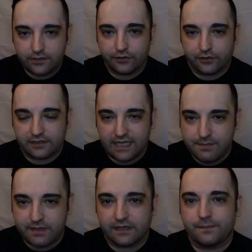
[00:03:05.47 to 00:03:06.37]
They're
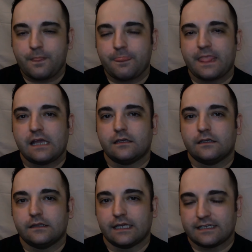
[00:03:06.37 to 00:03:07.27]
claiming
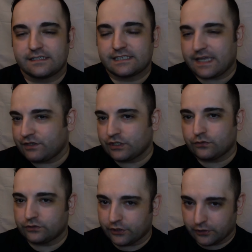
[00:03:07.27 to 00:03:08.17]
that a
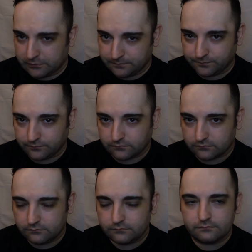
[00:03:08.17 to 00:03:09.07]
7-year-old girl
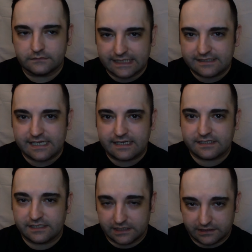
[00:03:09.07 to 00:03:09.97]
in
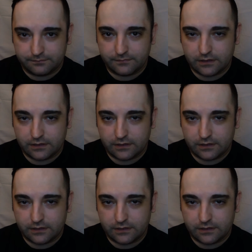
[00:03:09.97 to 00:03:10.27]
Tennessee,